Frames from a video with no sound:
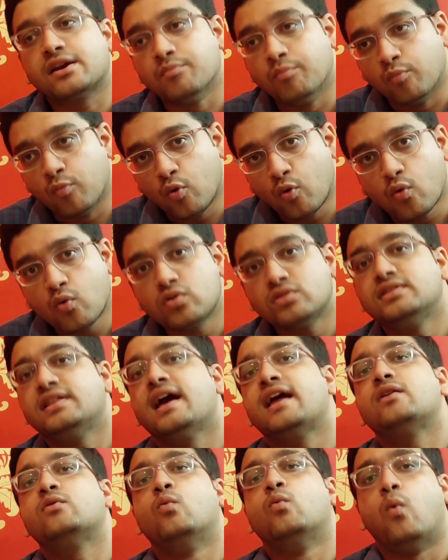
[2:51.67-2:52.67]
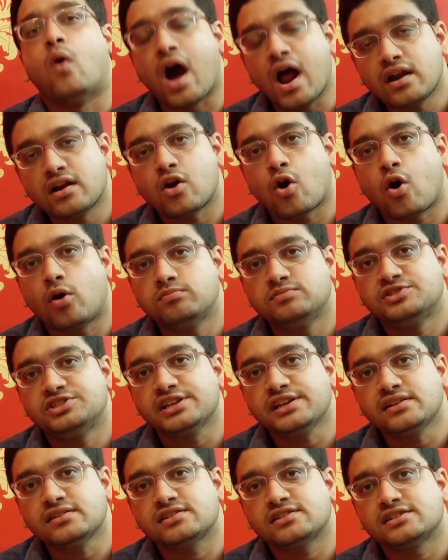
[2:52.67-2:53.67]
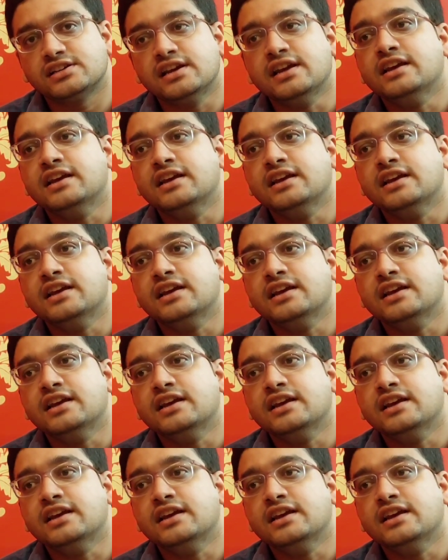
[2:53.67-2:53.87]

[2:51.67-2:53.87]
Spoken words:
more than one object.